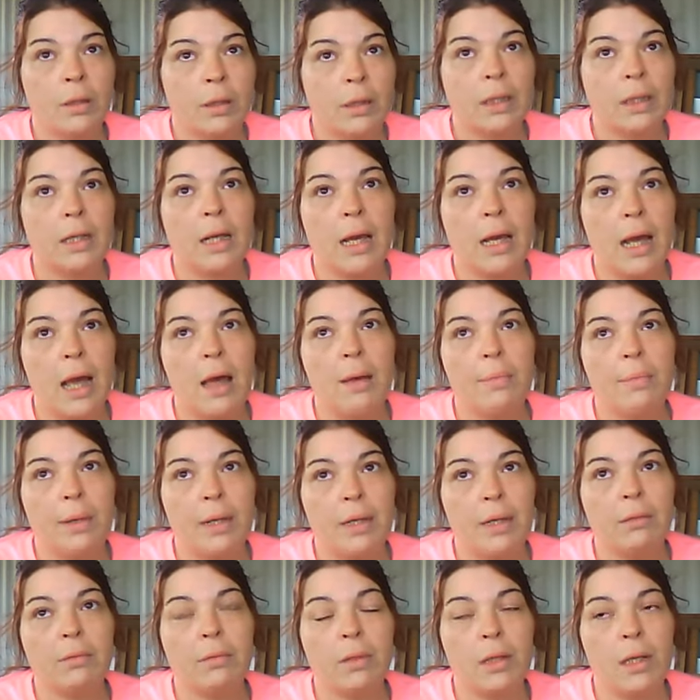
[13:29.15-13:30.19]
Yeah, I
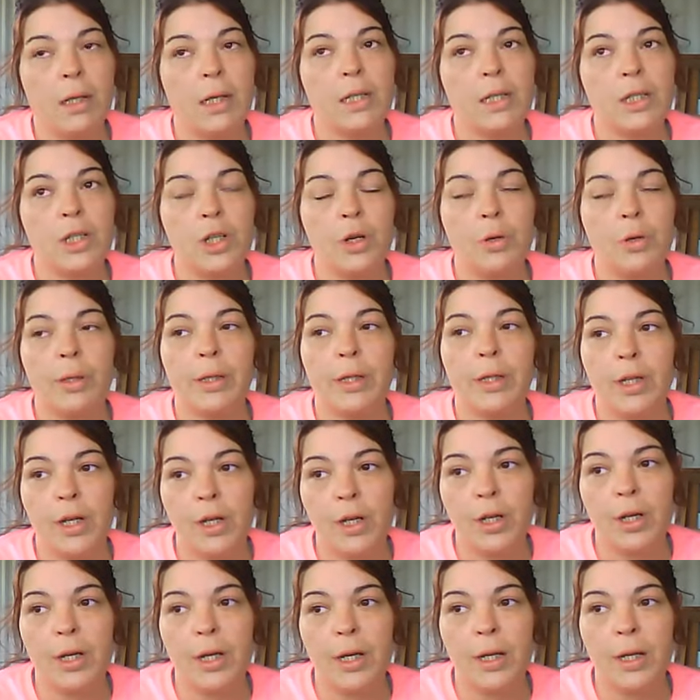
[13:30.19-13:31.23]
mean, it's doing
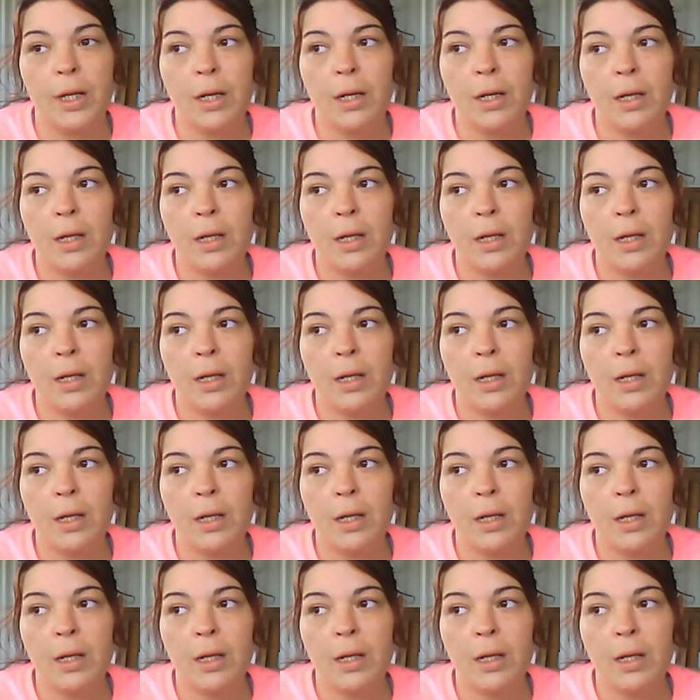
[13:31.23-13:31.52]
good.